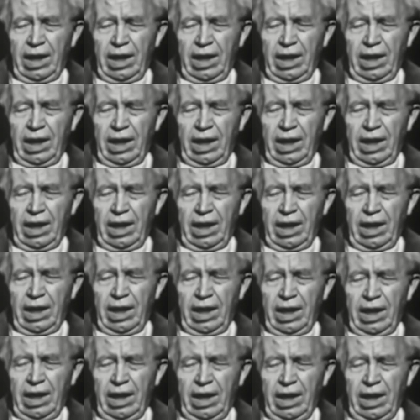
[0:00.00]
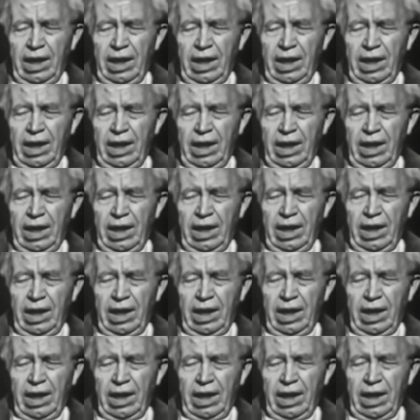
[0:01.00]

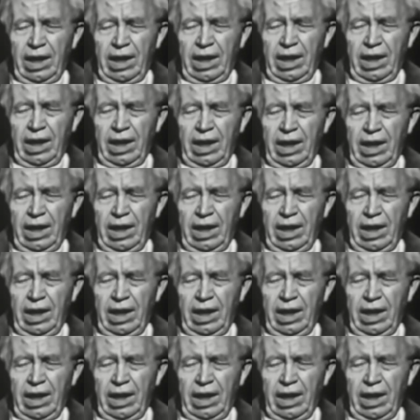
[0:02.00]
(silence)